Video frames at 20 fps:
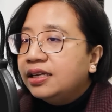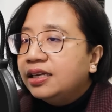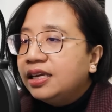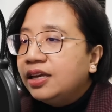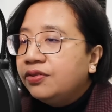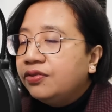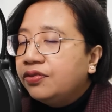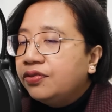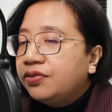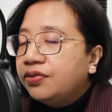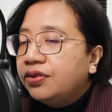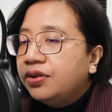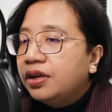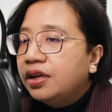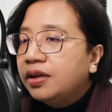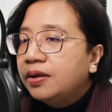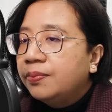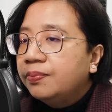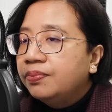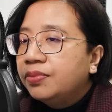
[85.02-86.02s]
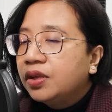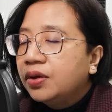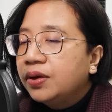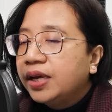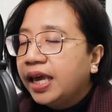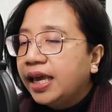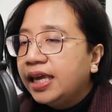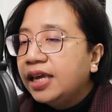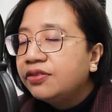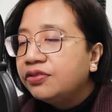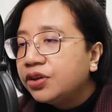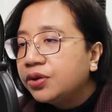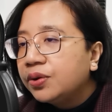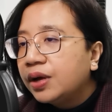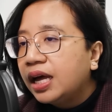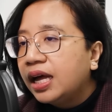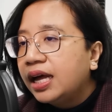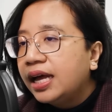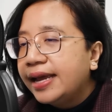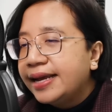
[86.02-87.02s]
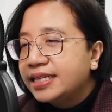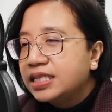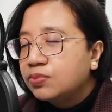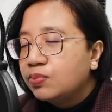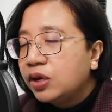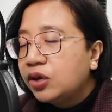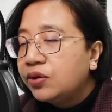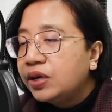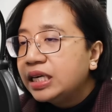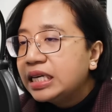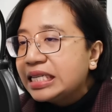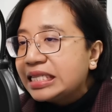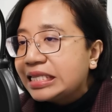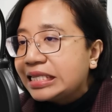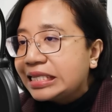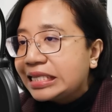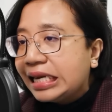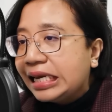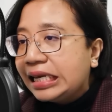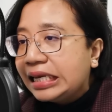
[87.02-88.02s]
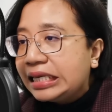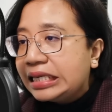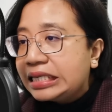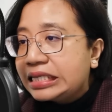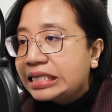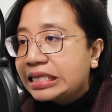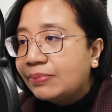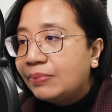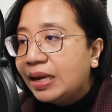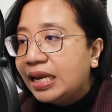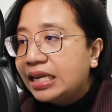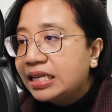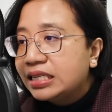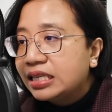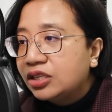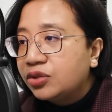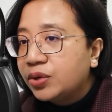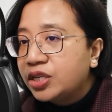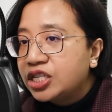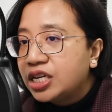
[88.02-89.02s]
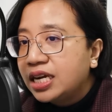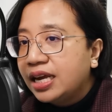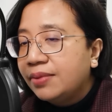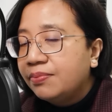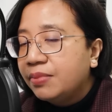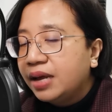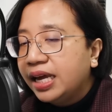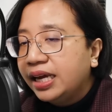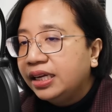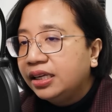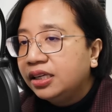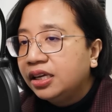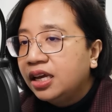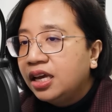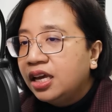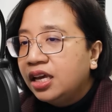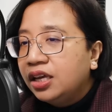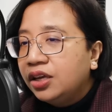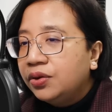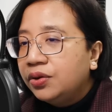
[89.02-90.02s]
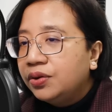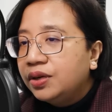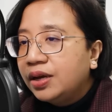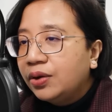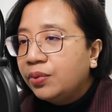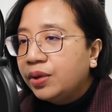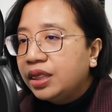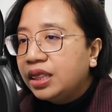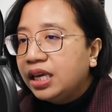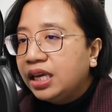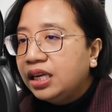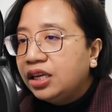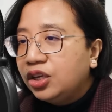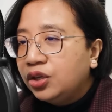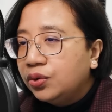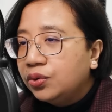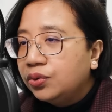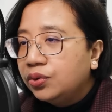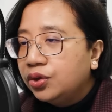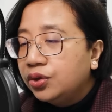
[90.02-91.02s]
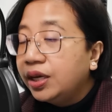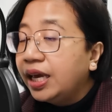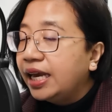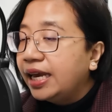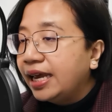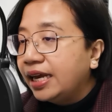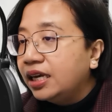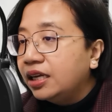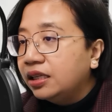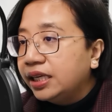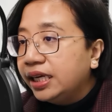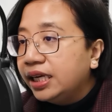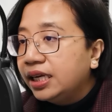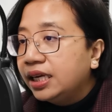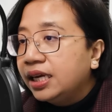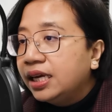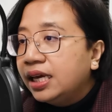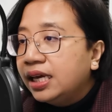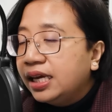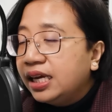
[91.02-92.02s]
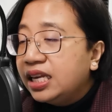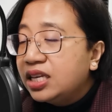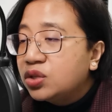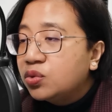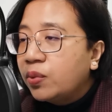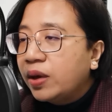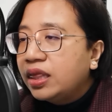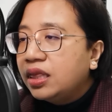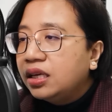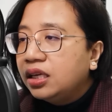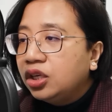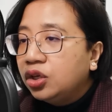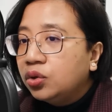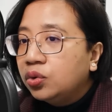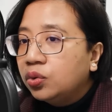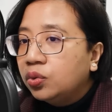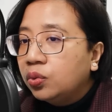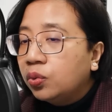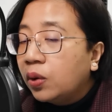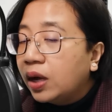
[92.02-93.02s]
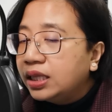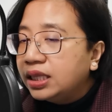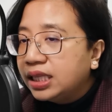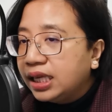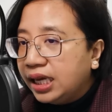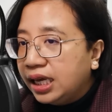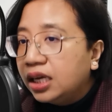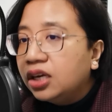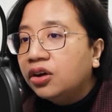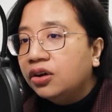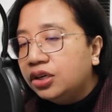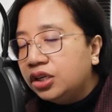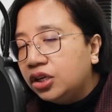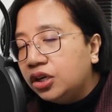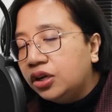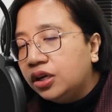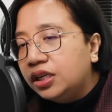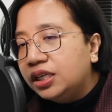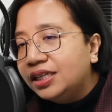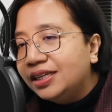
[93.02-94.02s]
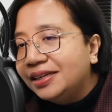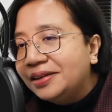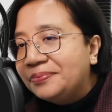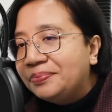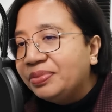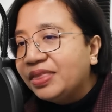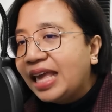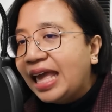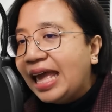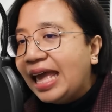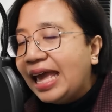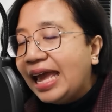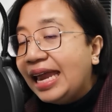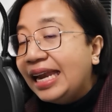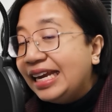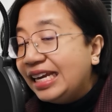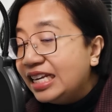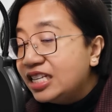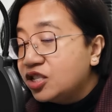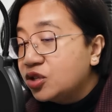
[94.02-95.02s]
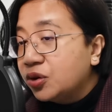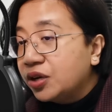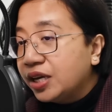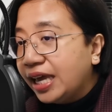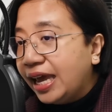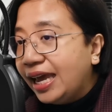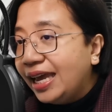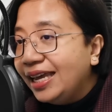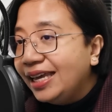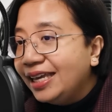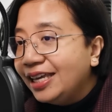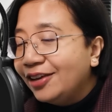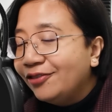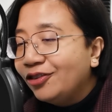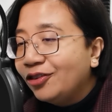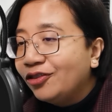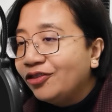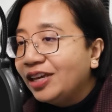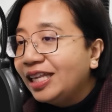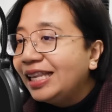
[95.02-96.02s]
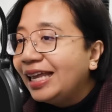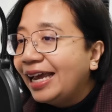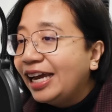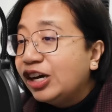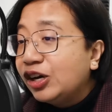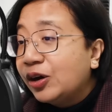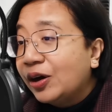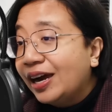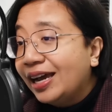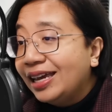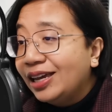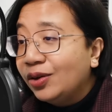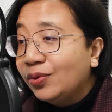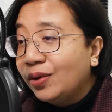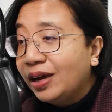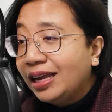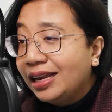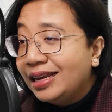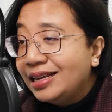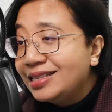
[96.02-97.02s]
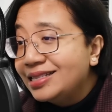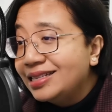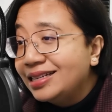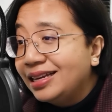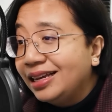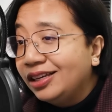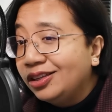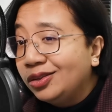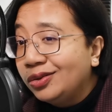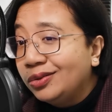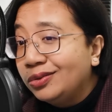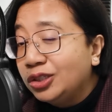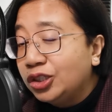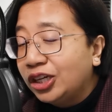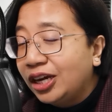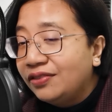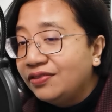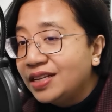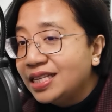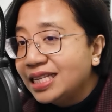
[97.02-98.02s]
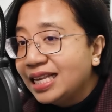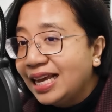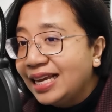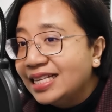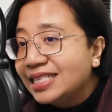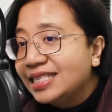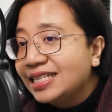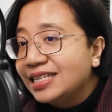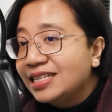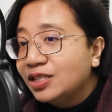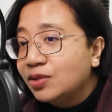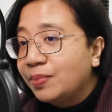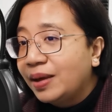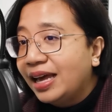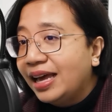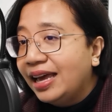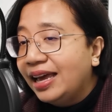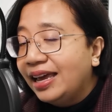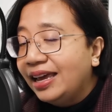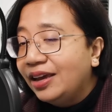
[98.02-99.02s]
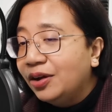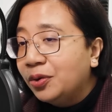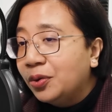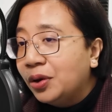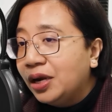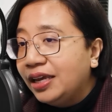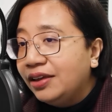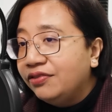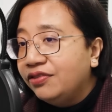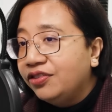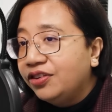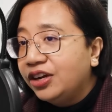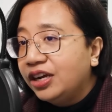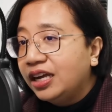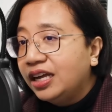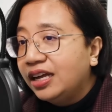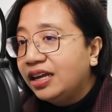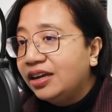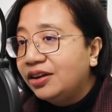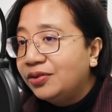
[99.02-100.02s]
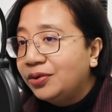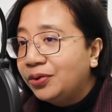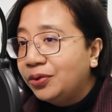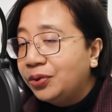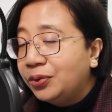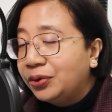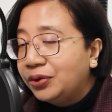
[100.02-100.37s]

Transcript: If you are experiencing similar situation like mine, you know that within you can handle it. It is whether you want it or not. And it is okay if you feel like crying while listening to Driver's License by Olivia.